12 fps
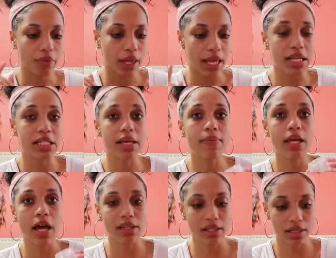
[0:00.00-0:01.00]
And something
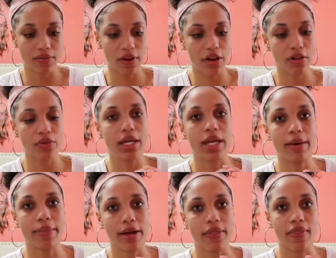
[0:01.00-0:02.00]
else that's very unique
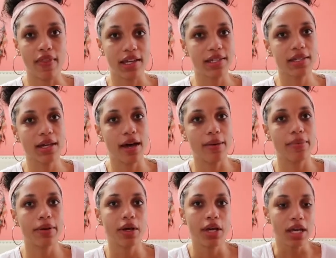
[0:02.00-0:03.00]
about this cup